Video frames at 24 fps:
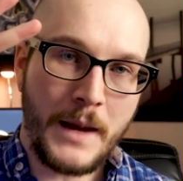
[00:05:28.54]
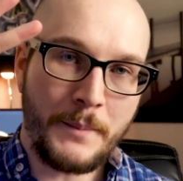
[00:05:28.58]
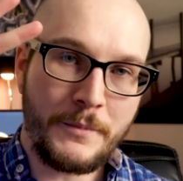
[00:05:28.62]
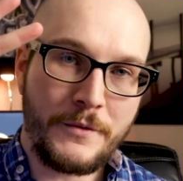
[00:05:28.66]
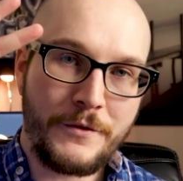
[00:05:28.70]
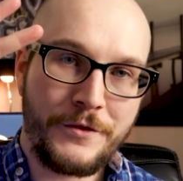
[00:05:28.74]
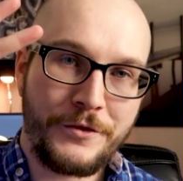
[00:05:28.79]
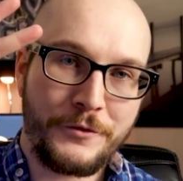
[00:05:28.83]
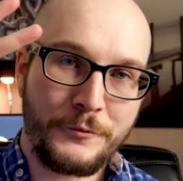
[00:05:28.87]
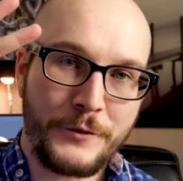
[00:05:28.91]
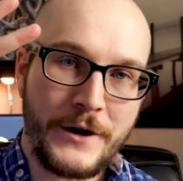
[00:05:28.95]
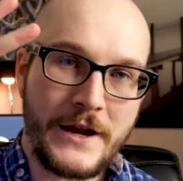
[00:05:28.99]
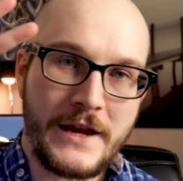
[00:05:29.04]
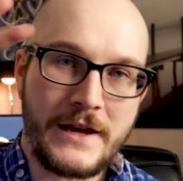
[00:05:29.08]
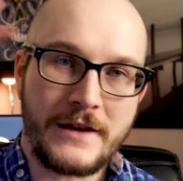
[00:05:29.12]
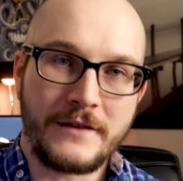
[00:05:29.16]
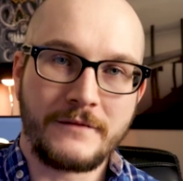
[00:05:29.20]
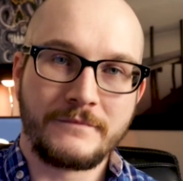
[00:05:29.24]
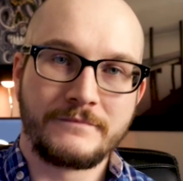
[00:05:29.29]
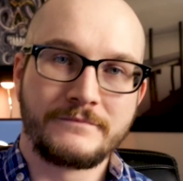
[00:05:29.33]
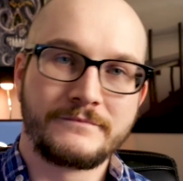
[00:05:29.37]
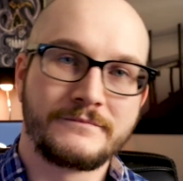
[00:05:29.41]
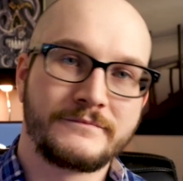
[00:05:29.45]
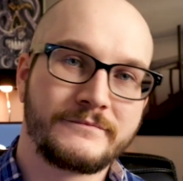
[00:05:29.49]
Number
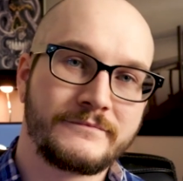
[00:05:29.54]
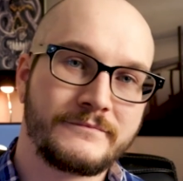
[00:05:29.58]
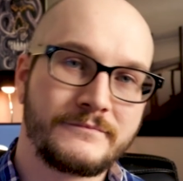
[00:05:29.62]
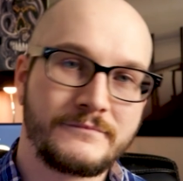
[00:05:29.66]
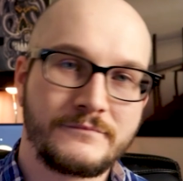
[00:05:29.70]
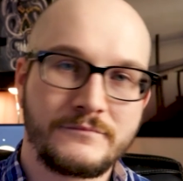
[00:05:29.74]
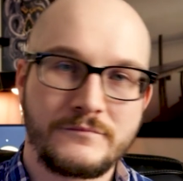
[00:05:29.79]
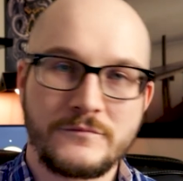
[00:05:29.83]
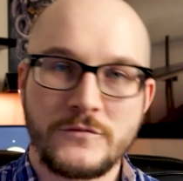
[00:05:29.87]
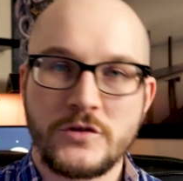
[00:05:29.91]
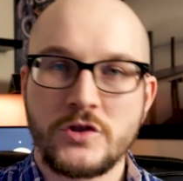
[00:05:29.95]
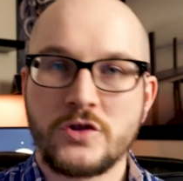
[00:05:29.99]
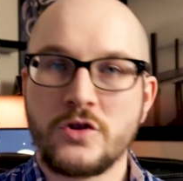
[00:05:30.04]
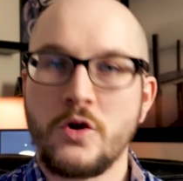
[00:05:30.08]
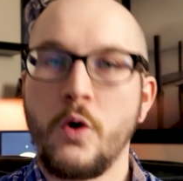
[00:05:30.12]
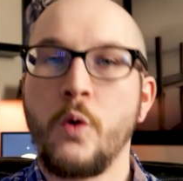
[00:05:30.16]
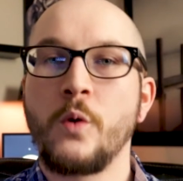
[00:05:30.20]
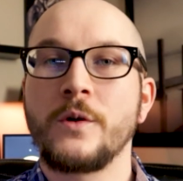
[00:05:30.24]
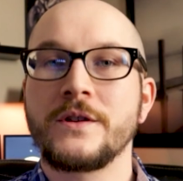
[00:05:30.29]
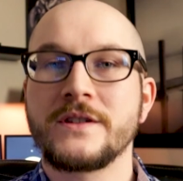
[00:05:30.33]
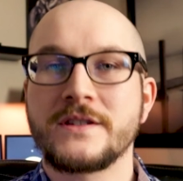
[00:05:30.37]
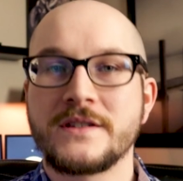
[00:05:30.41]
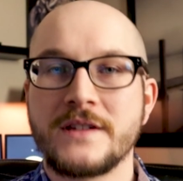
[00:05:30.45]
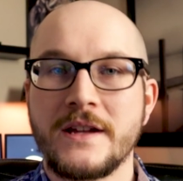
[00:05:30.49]
3,
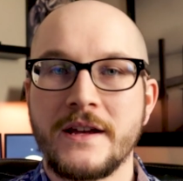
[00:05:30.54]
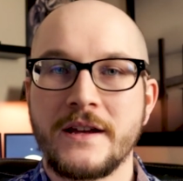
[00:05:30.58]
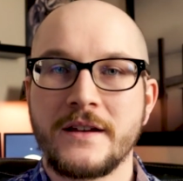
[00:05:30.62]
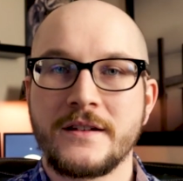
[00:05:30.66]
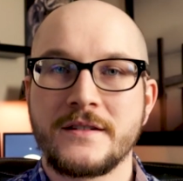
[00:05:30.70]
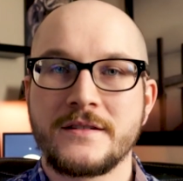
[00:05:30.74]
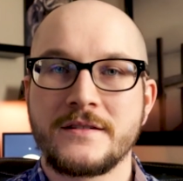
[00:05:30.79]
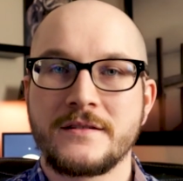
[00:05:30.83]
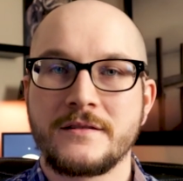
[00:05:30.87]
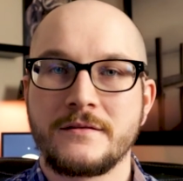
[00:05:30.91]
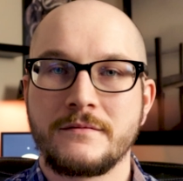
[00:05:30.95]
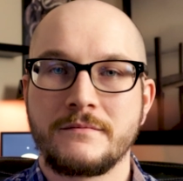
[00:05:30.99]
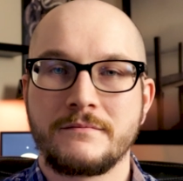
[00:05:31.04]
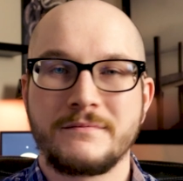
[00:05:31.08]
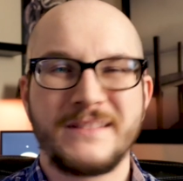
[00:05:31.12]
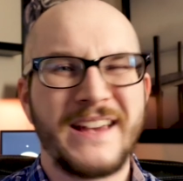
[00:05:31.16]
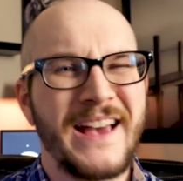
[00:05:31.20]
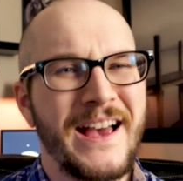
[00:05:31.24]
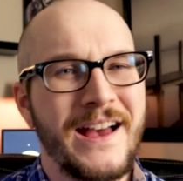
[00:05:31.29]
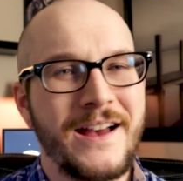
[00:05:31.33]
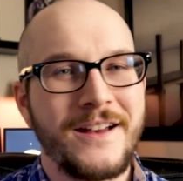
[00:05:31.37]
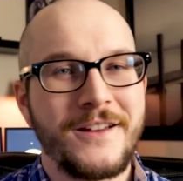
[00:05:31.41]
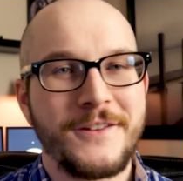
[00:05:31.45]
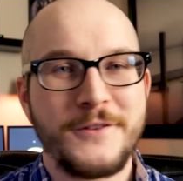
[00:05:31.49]
corn snakes.
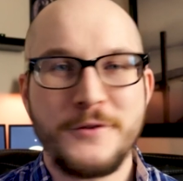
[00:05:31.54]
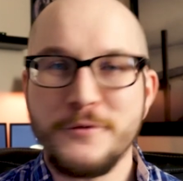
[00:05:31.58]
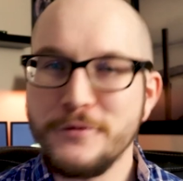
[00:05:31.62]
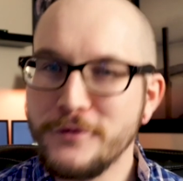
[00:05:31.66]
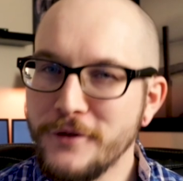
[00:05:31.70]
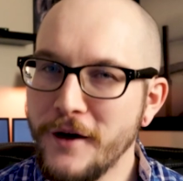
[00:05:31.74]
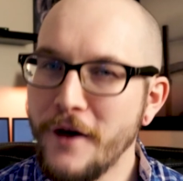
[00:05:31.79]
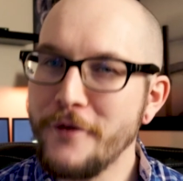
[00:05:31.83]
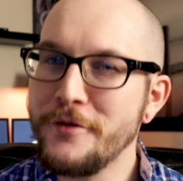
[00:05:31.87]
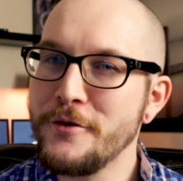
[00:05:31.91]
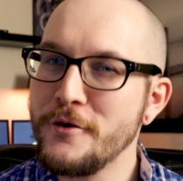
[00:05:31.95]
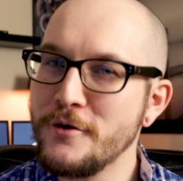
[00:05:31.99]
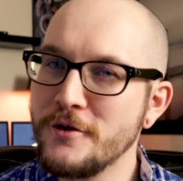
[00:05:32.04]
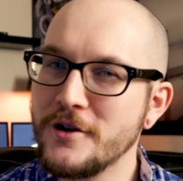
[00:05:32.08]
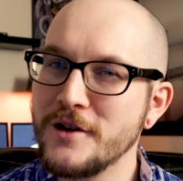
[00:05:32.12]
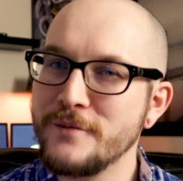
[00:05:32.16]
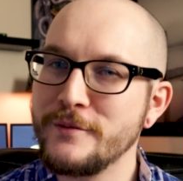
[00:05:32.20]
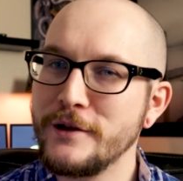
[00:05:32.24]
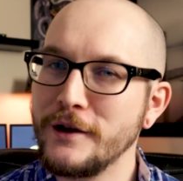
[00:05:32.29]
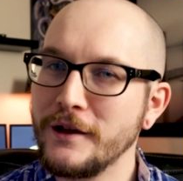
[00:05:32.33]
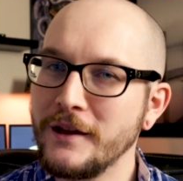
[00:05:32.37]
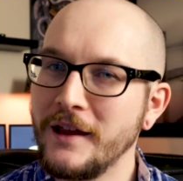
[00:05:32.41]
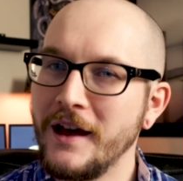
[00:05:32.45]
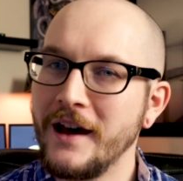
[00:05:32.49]
Yeah, you thought they were
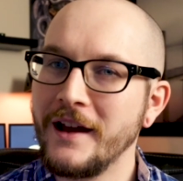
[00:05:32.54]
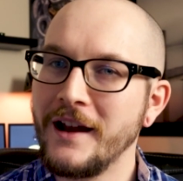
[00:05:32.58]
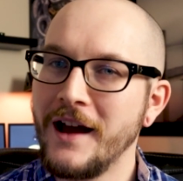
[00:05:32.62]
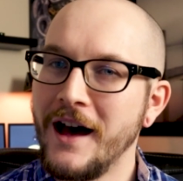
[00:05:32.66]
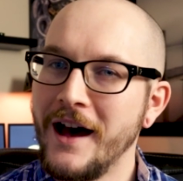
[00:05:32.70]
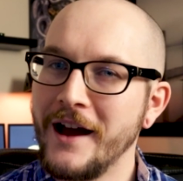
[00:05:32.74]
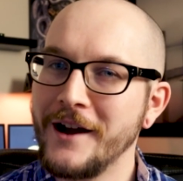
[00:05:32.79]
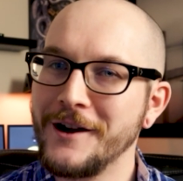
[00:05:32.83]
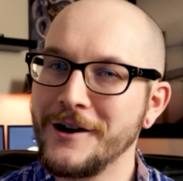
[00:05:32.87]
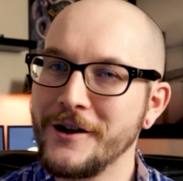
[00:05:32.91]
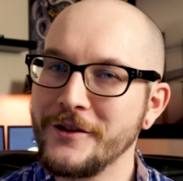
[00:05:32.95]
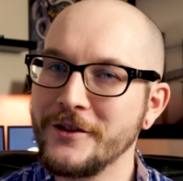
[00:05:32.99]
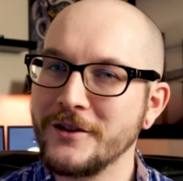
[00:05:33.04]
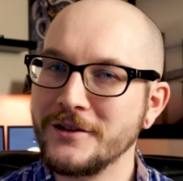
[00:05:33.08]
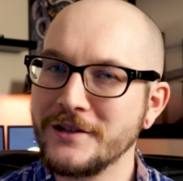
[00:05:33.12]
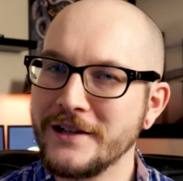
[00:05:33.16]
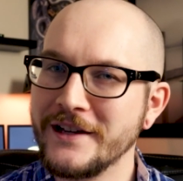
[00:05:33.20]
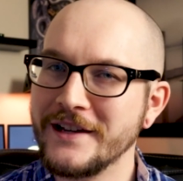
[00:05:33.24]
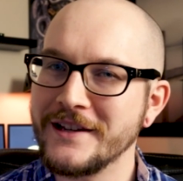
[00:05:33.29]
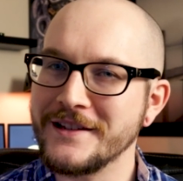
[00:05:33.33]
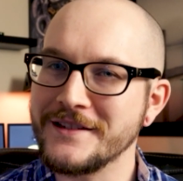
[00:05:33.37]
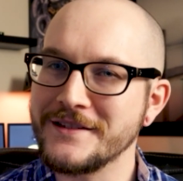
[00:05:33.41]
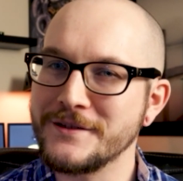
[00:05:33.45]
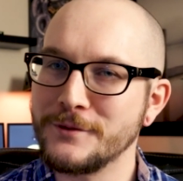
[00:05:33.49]
going to be a lot higher on the
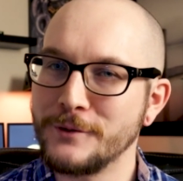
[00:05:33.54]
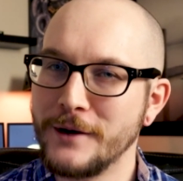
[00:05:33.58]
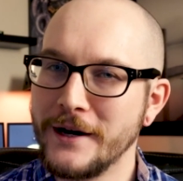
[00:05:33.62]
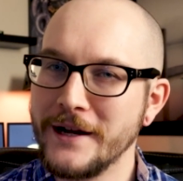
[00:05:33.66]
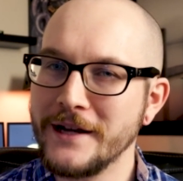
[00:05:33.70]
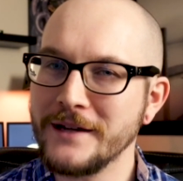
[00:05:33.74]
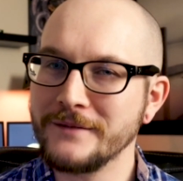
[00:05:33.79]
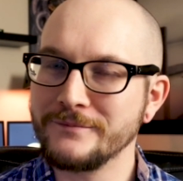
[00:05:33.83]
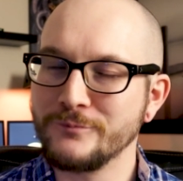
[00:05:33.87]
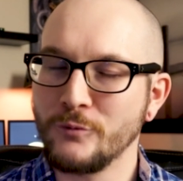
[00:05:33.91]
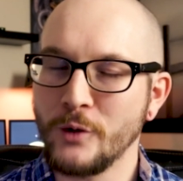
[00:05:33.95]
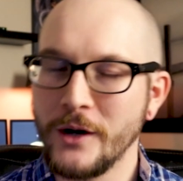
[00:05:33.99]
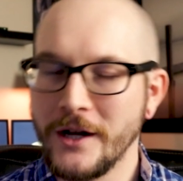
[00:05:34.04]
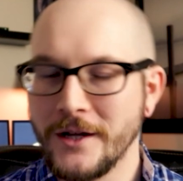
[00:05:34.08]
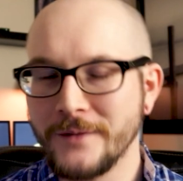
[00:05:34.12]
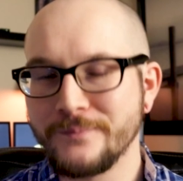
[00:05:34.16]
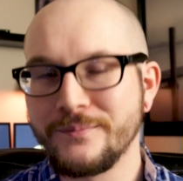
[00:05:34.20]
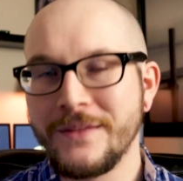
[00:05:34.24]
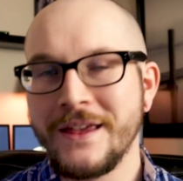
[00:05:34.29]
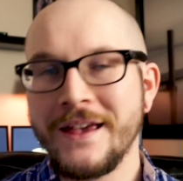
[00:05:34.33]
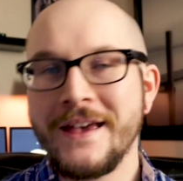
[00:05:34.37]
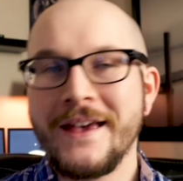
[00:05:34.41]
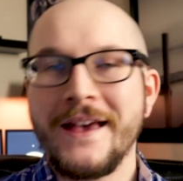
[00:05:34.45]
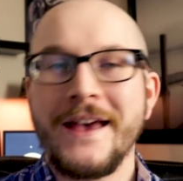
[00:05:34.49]
list, right?
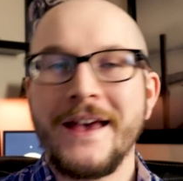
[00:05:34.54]
Well,